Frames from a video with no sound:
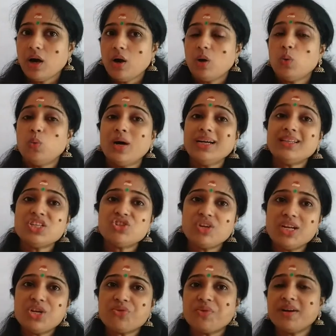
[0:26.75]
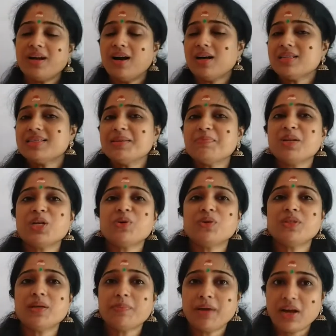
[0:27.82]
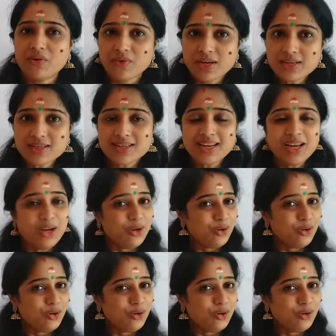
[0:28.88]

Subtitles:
or why the children are similar to the parent.